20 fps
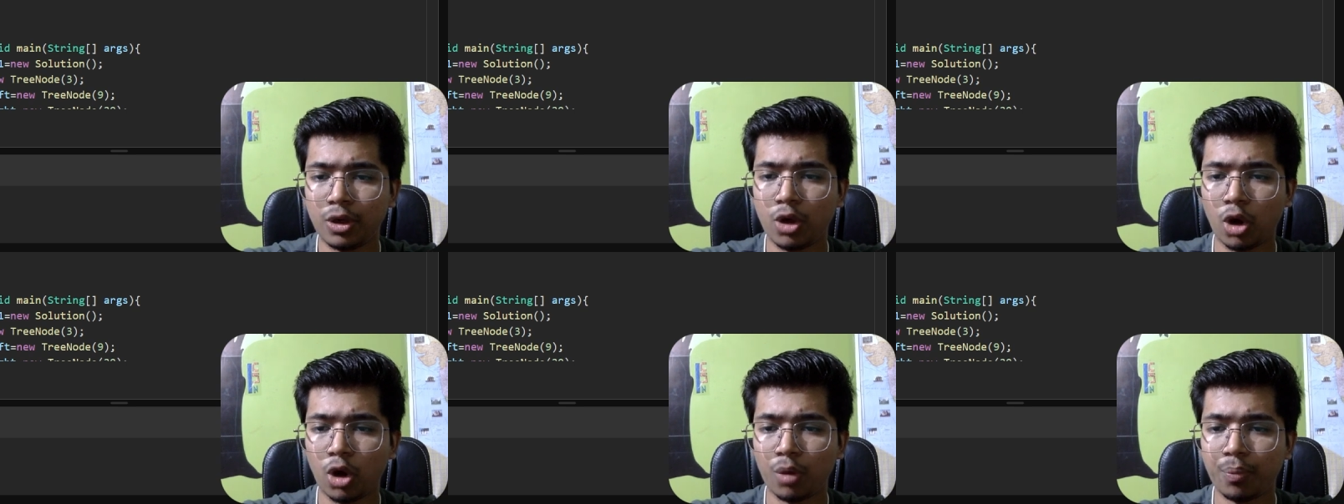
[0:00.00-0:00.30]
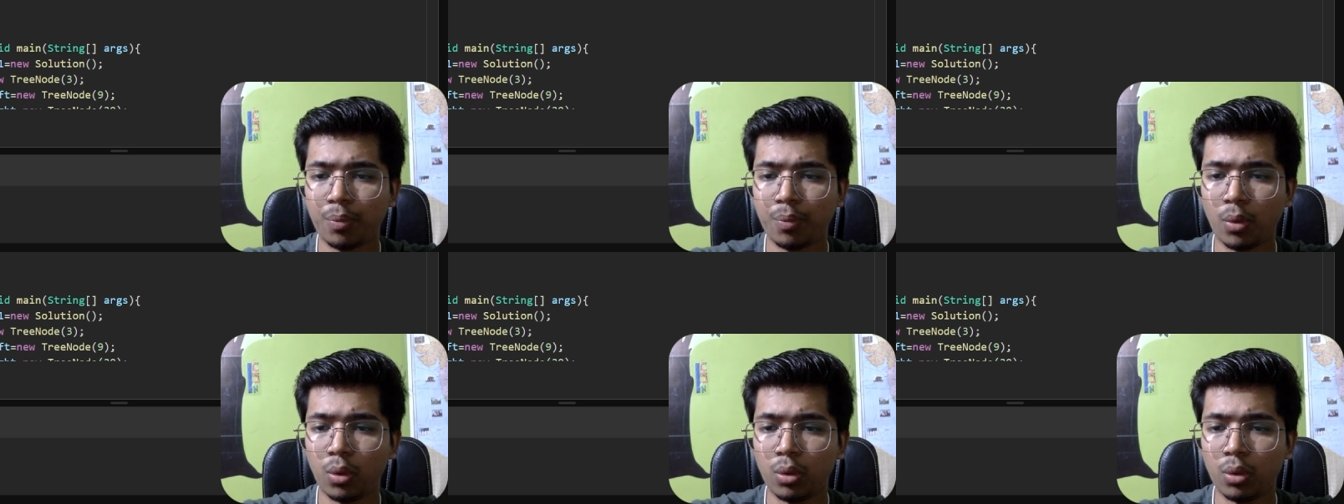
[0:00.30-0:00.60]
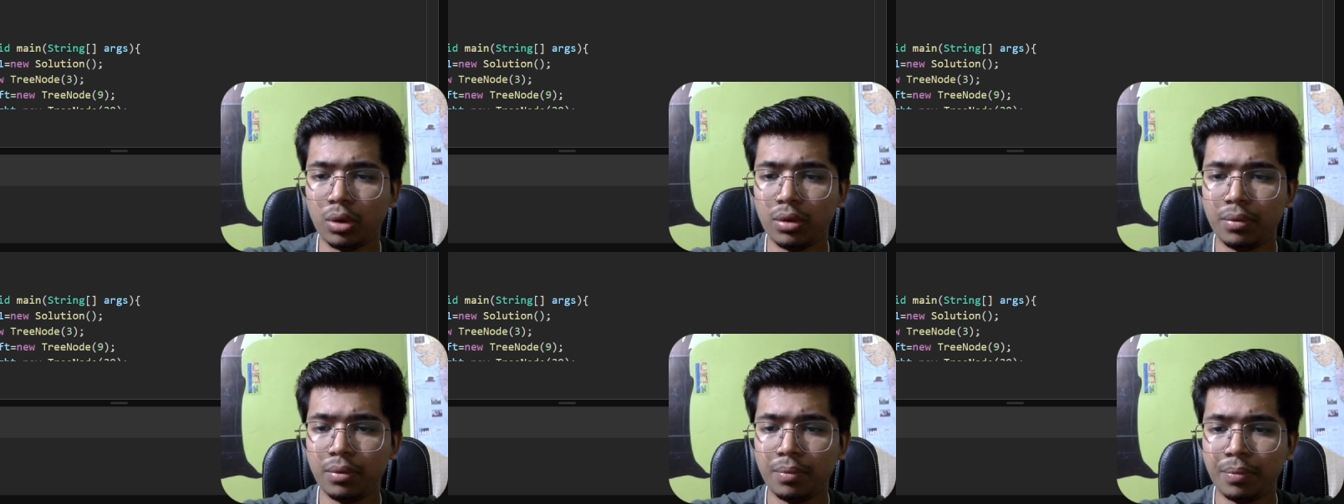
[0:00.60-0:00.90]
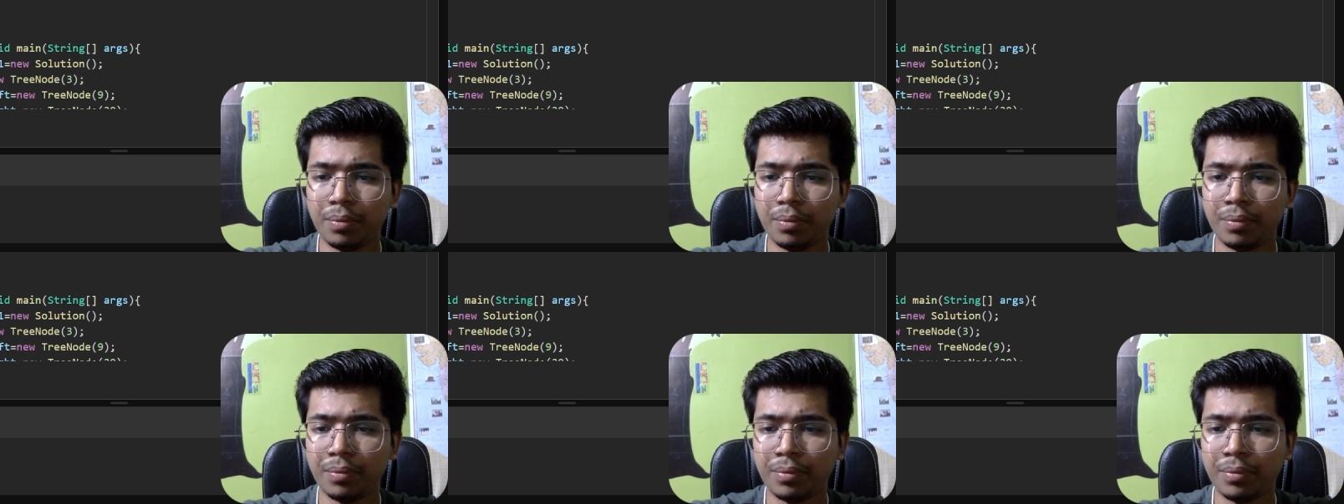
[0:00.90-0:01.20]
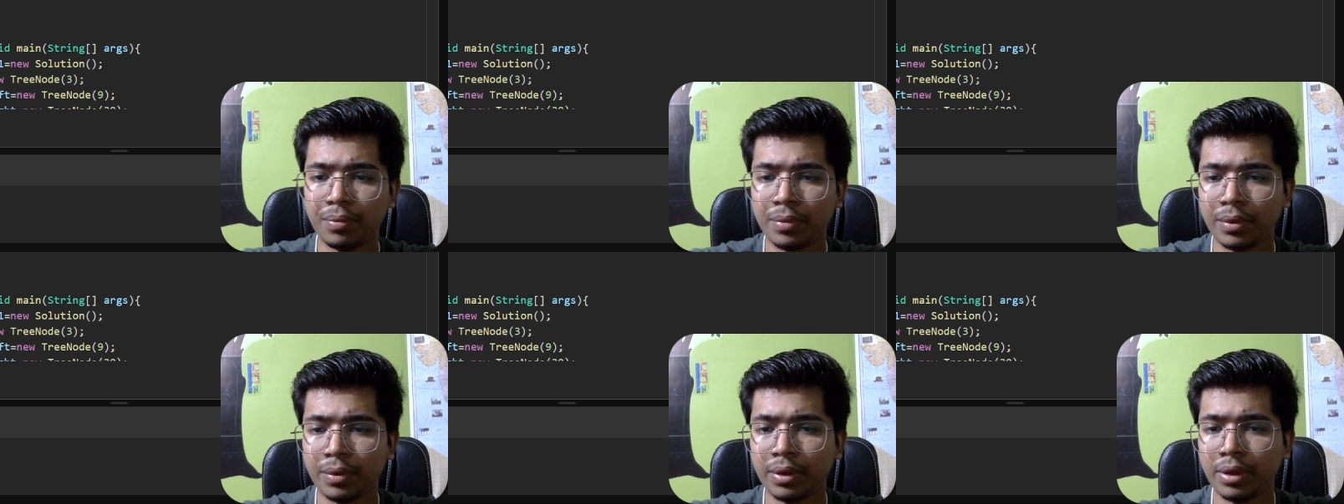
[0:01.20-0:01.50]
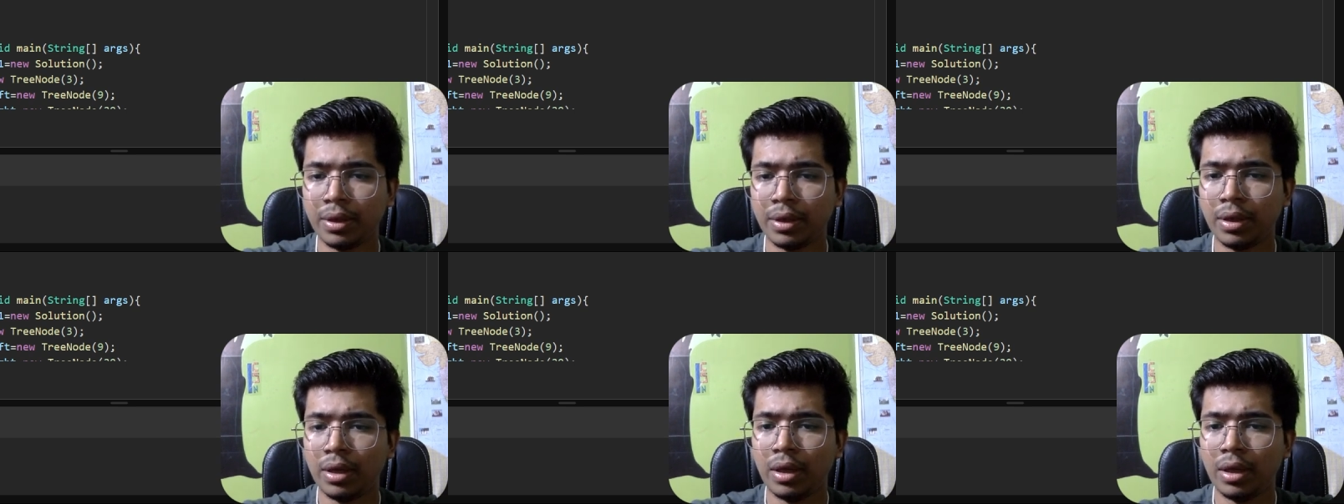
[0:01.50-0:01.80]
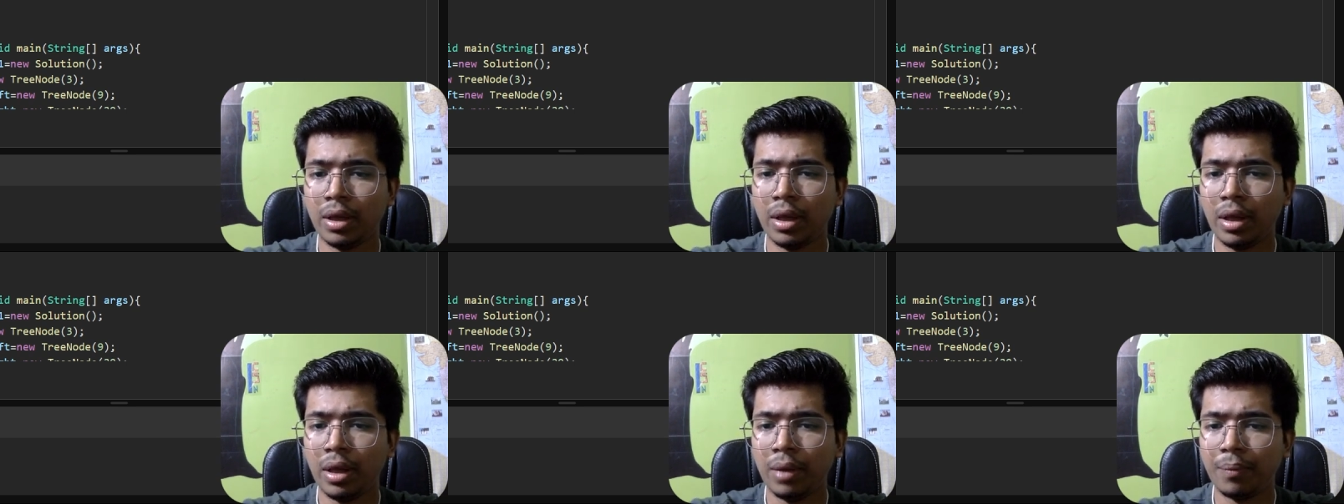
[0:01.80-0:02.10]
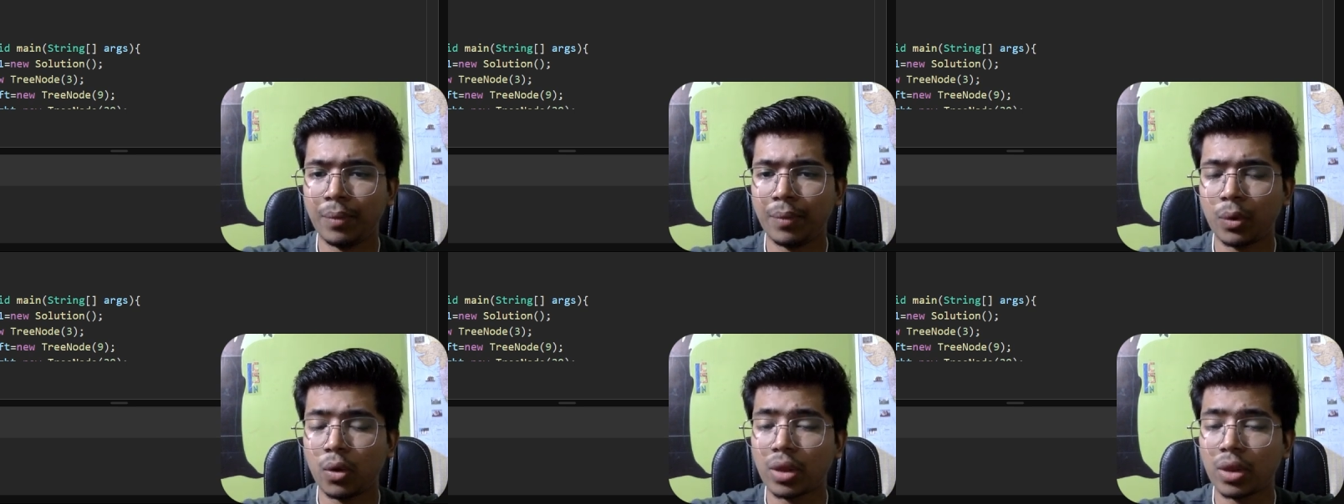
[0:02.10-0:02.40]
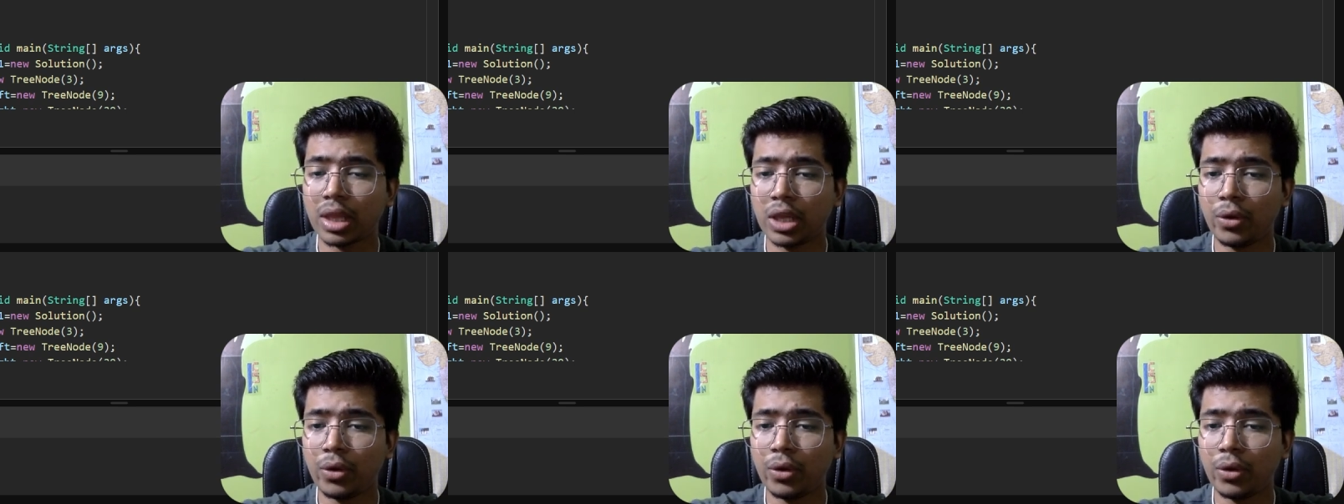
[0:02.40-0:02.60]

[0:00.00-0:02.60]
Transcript: dot poll, because